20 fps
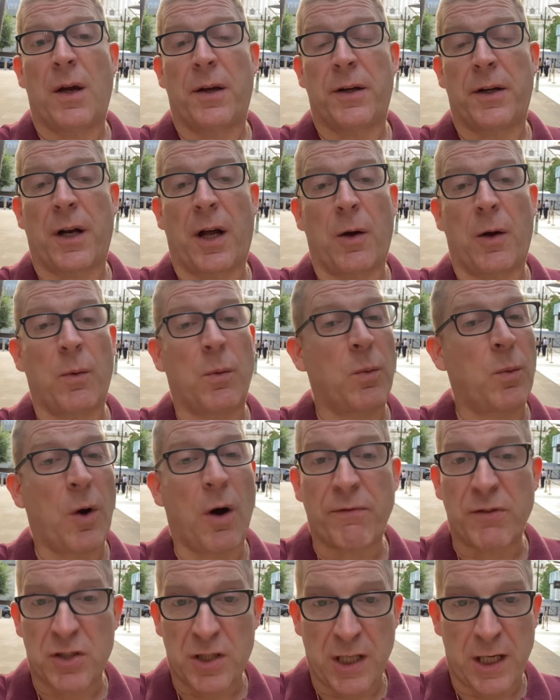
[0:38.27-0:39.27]
You know,
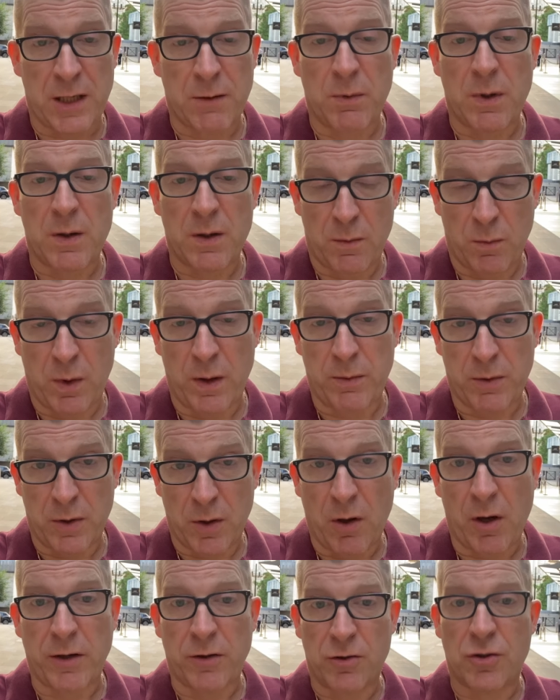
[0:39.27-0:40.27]
obviously we would
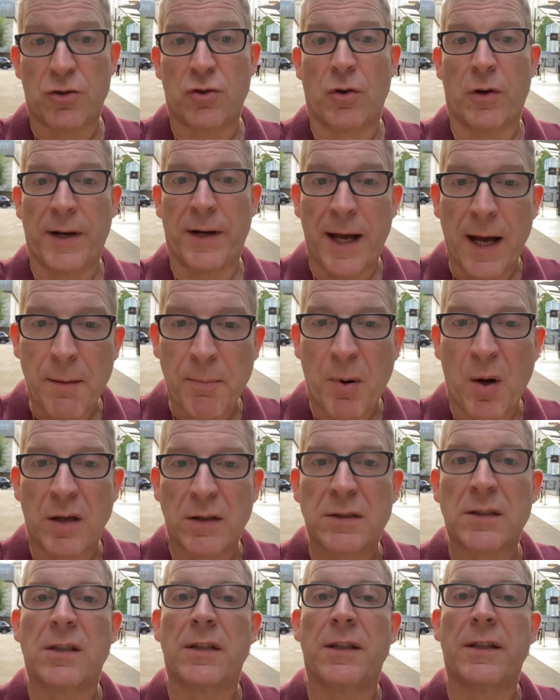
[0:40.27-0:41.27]
like you to join our
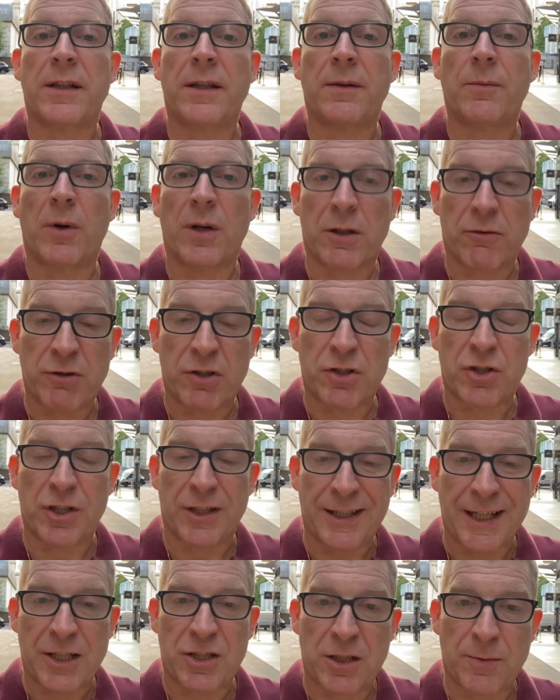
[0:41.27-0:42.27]
party. We're a
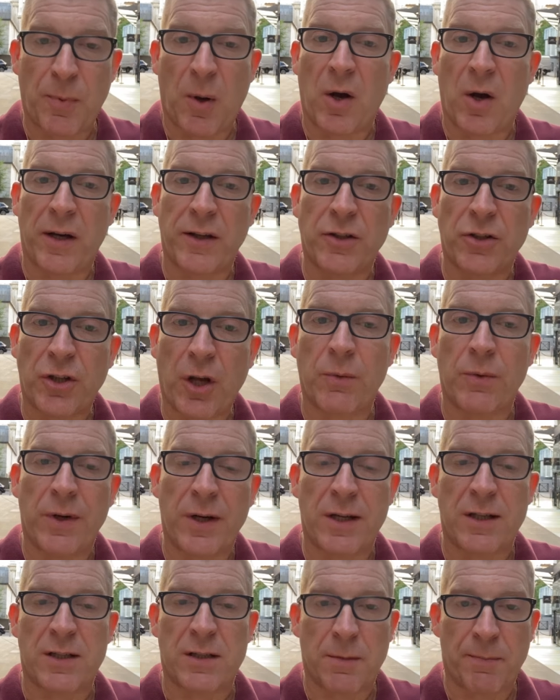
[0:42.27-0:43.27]
Christian nationalist party. You don't
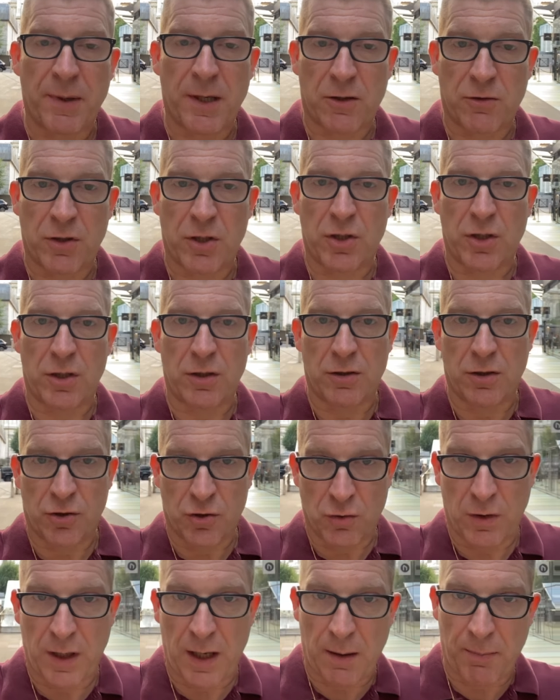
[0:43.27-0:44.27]
need to be a Christian to
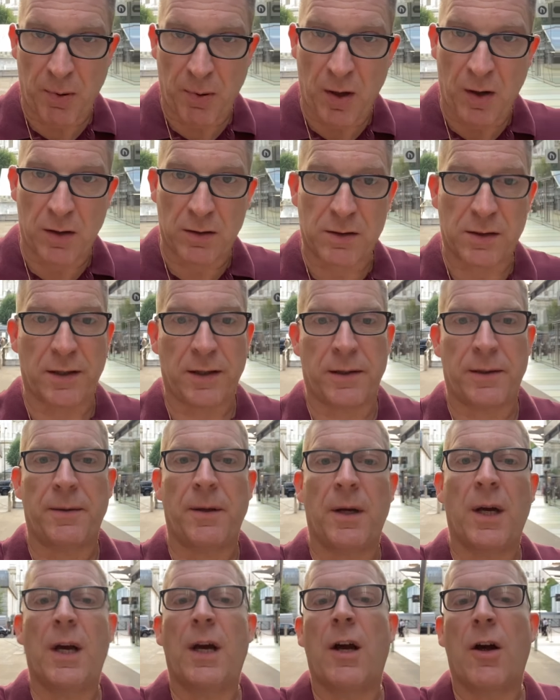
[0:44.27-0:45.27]
join our party.
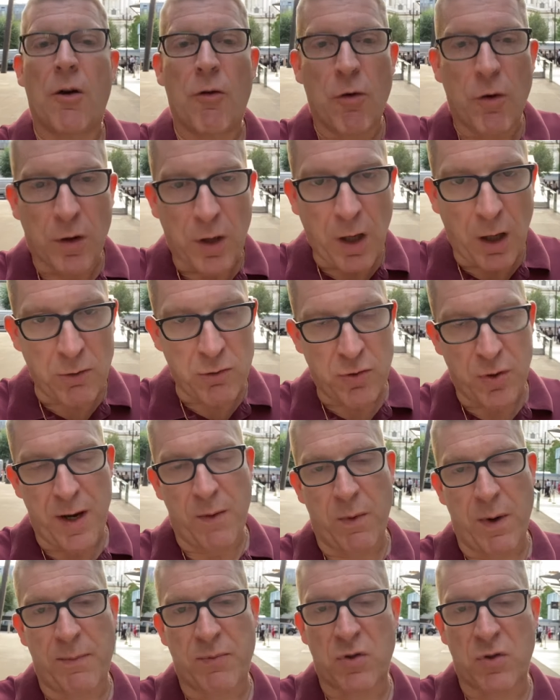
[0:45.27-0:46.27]
Go to
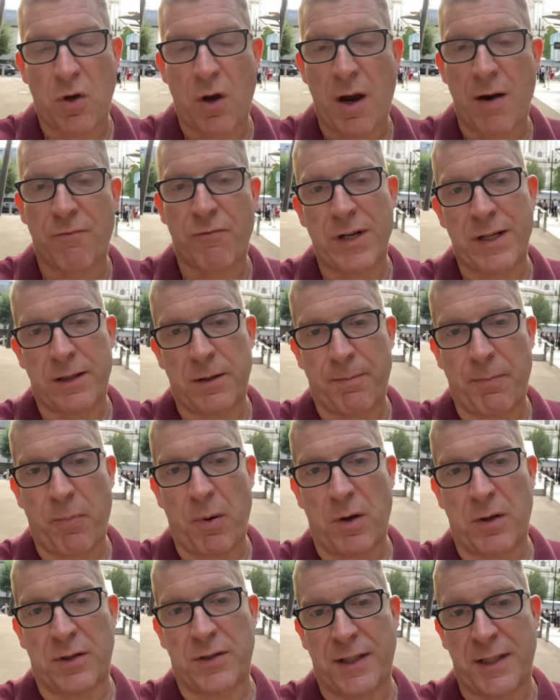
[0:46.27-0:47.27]
our website and read the
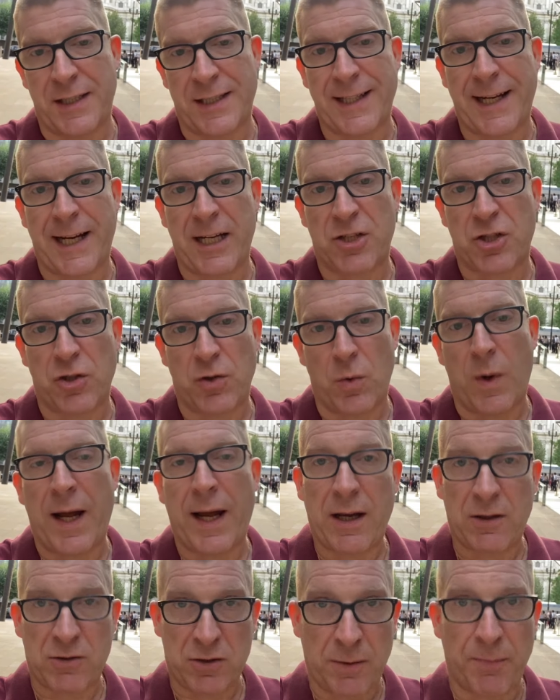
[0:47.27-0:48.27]
policies,
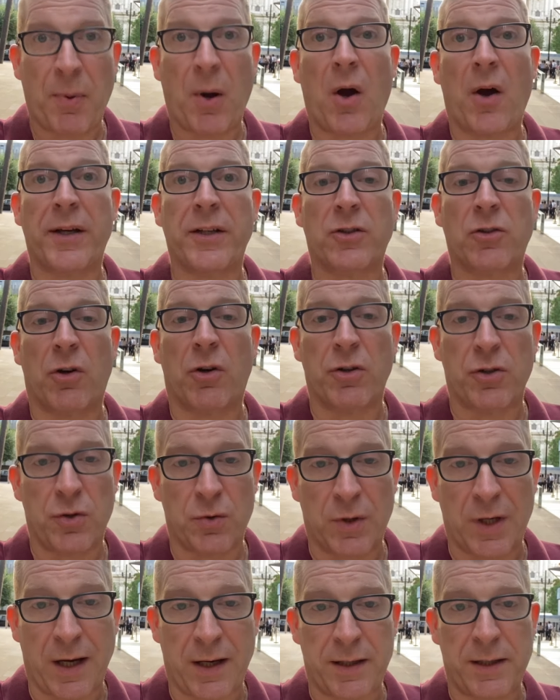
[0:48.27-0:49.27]

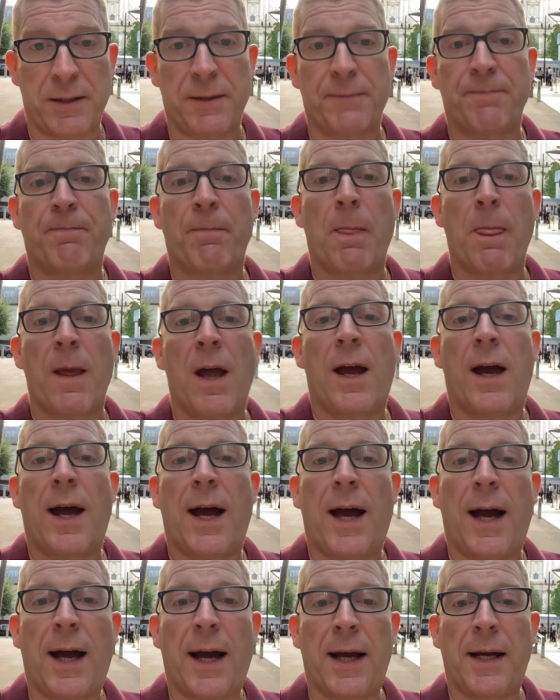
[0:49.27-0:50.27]
nationalhousingparty.uk.
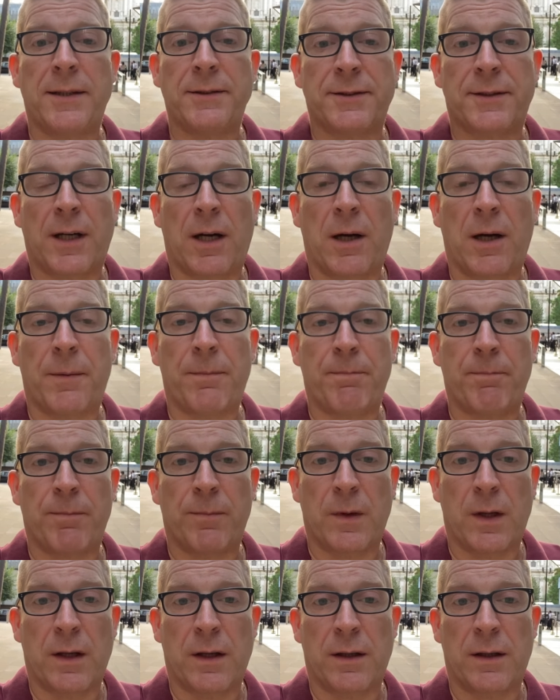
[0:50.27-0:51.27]
And,
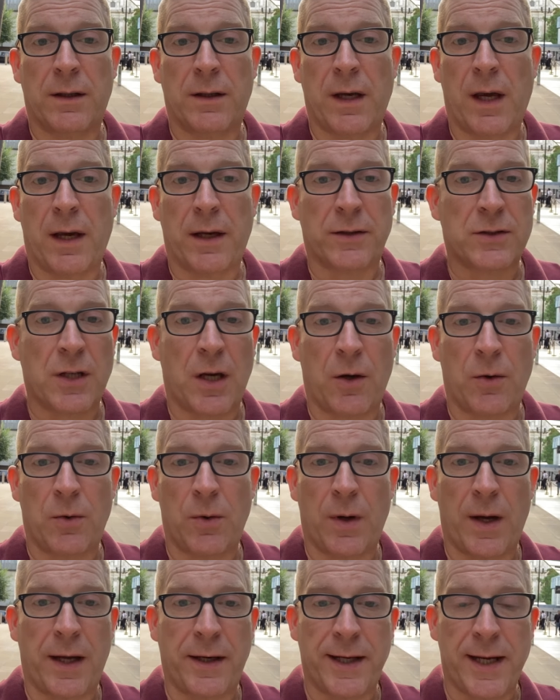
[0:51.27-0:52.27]
yeah,
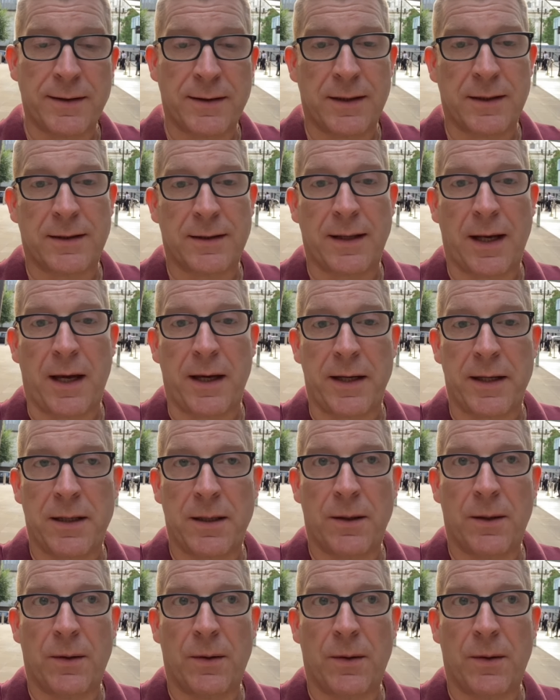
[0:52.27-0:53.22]
so at the end of the day,